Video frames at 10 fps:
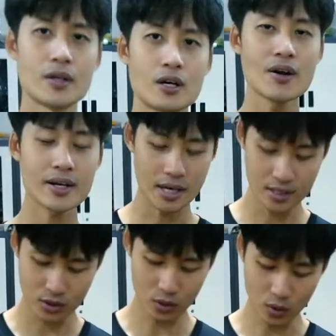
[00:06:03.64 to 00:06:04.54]
Alright
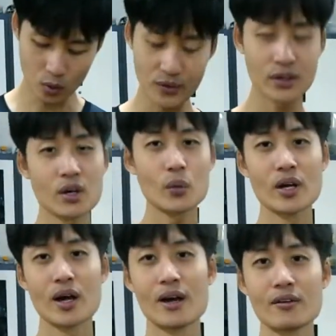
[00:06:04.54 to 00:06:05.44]
guys, so over here we
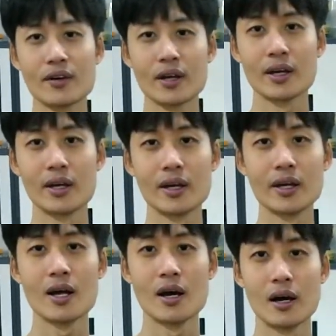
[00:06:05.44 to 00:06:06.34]
have a
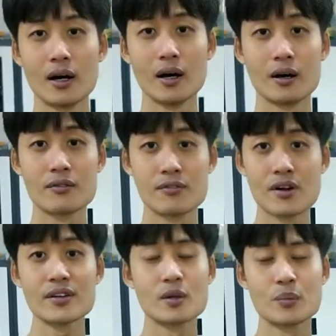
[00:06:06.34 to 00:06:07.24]

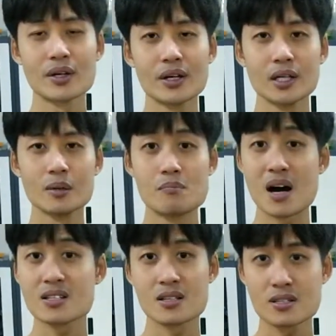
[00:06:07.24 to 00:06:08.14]
very typical
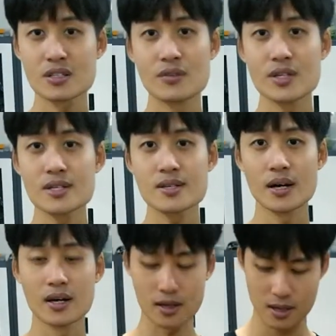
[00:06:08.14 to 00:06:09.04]
Master Series
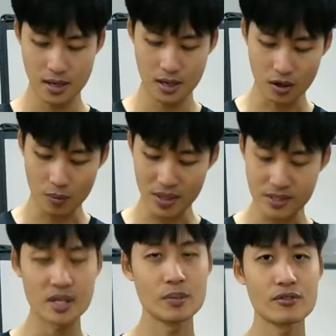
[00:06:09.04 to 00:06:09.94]
Combat
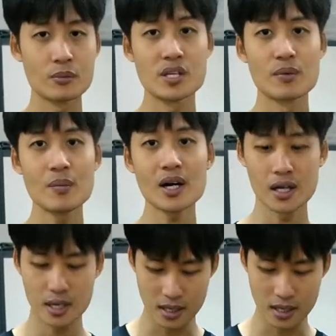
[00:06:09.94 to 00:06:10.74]
Saber from SaberMach.